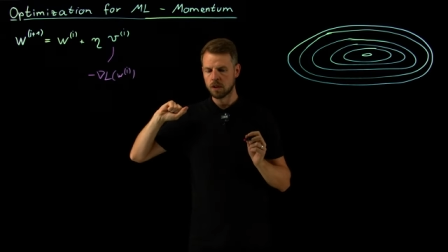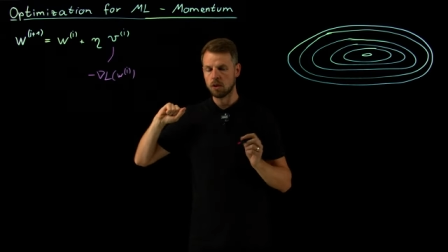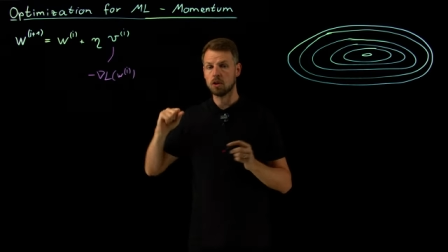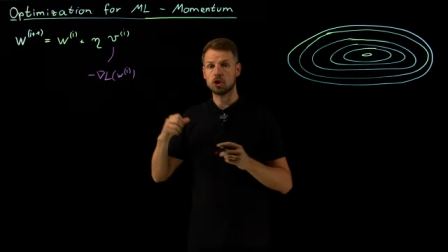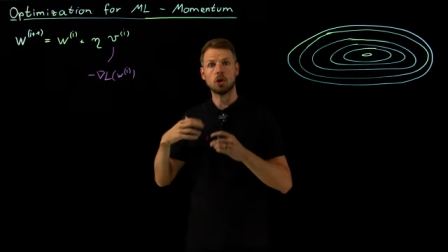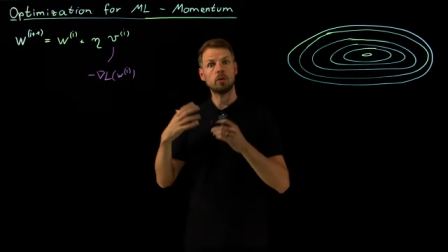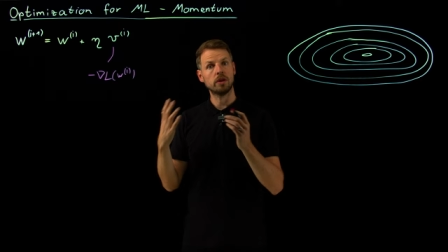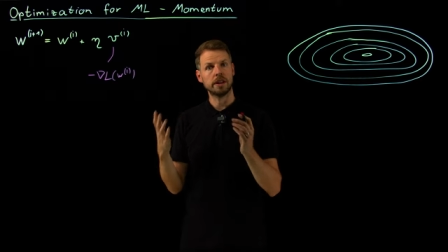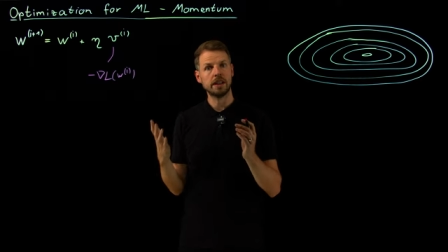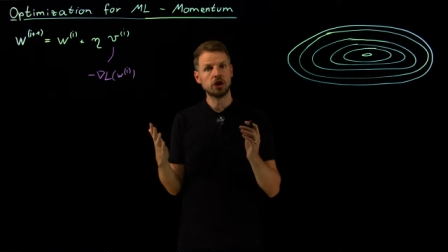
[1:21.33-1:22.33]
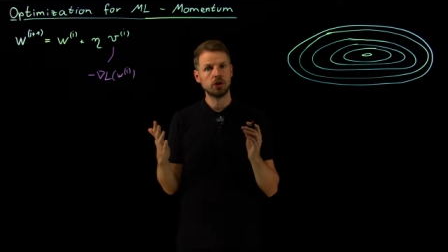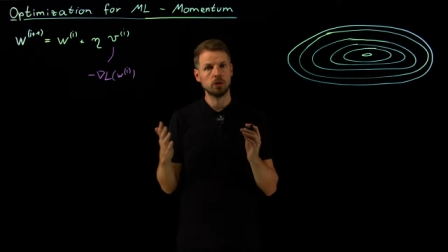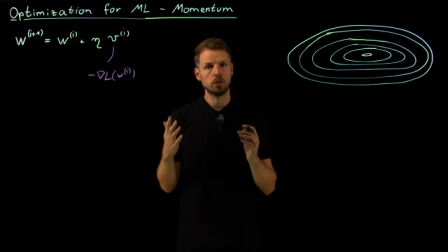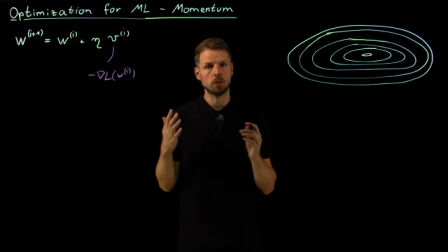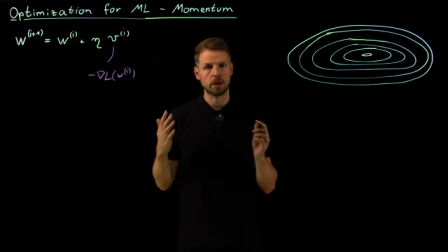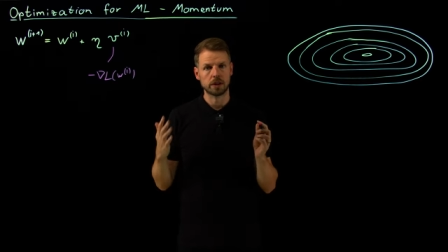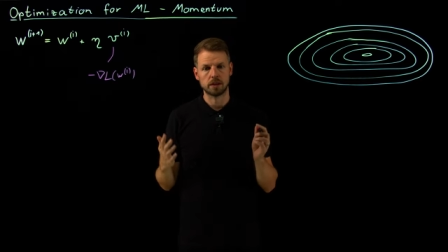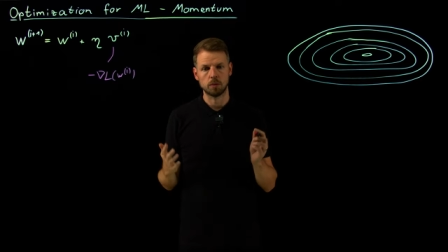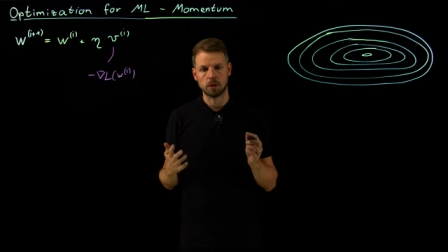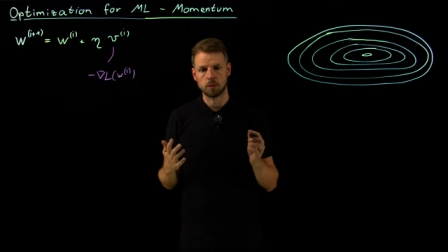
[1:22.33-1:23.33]
or show you an issue, what,
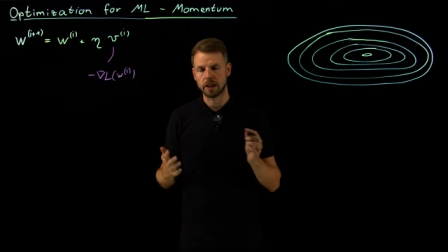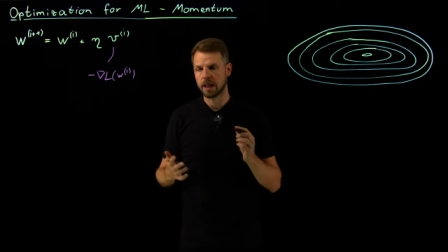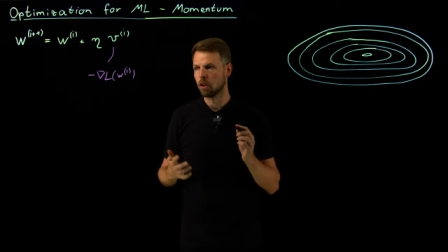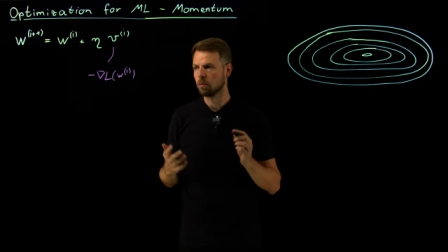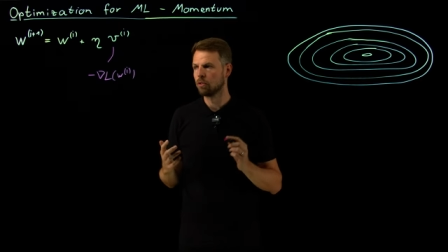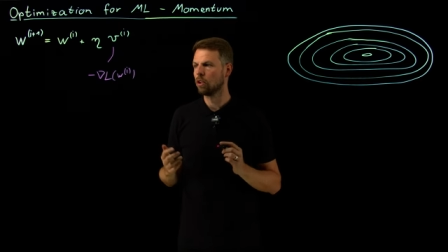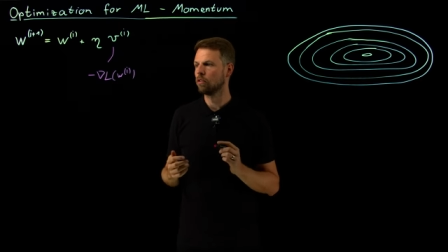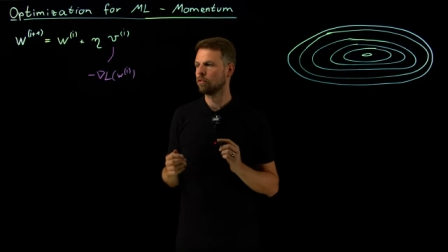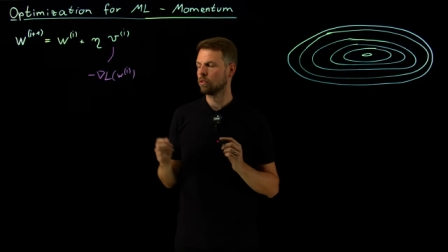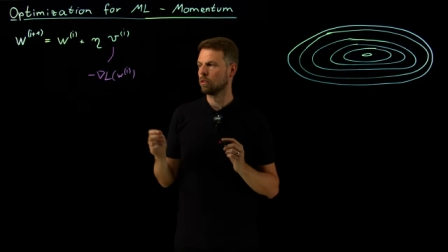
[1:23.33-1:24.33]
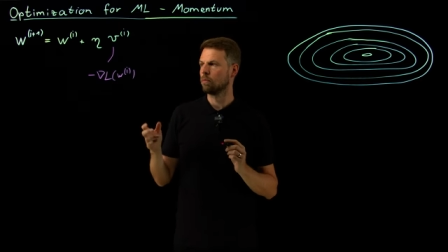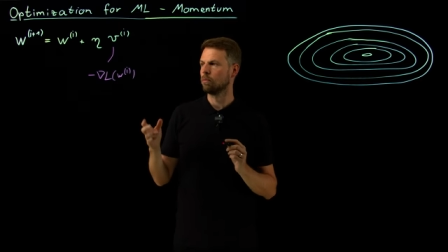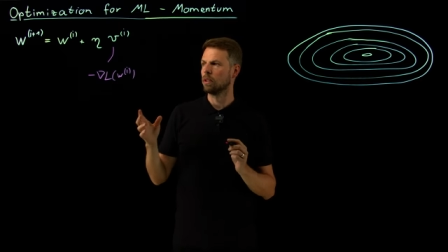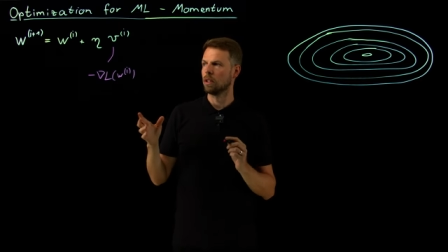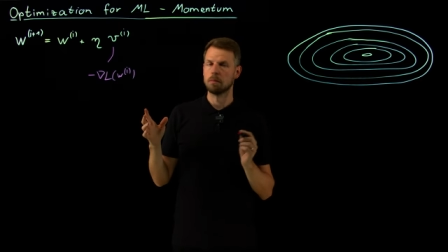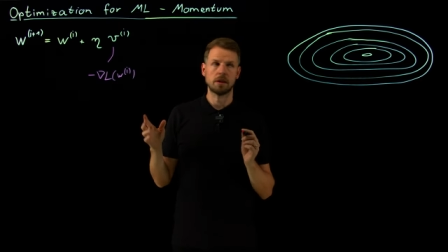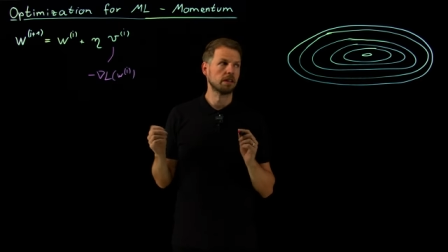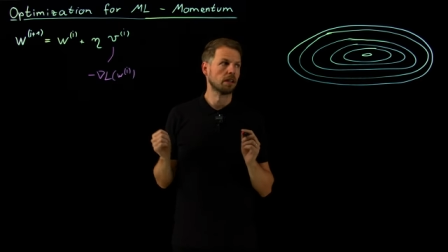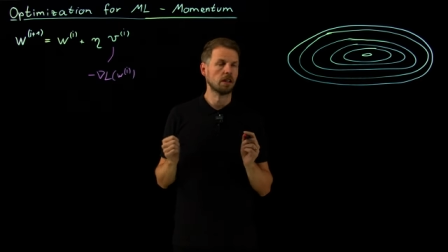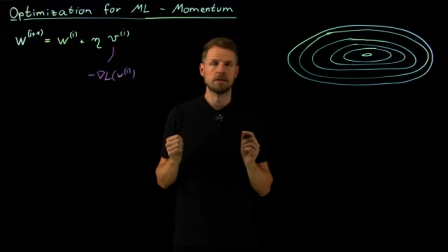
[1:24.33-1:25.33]
what we can observe um, in, in
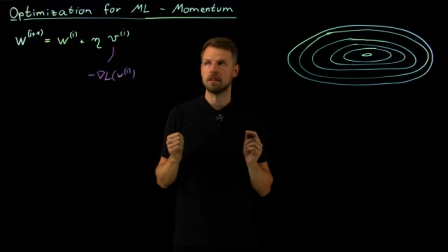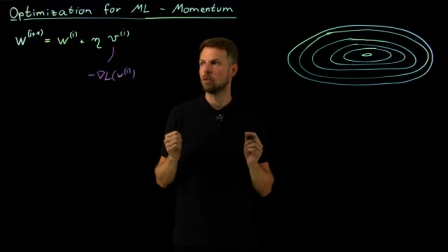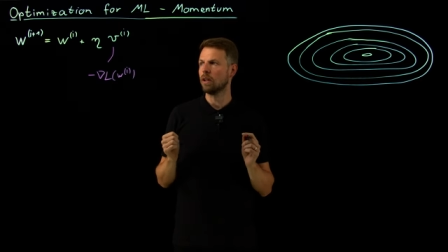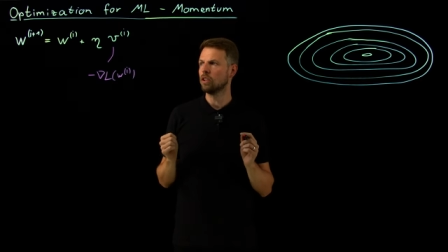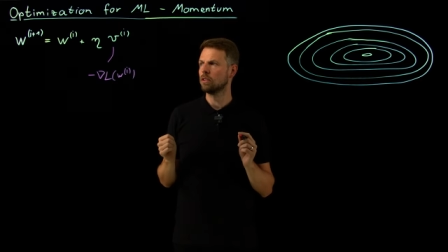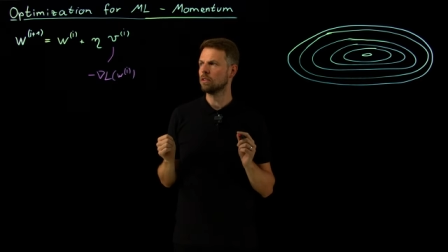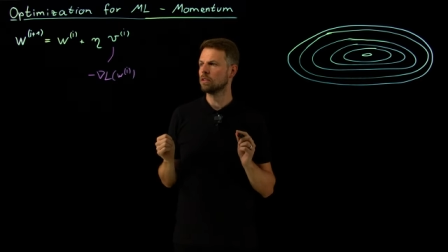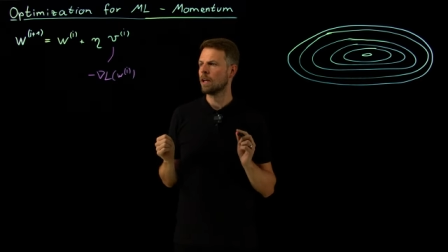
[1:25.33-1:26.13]
particular situations.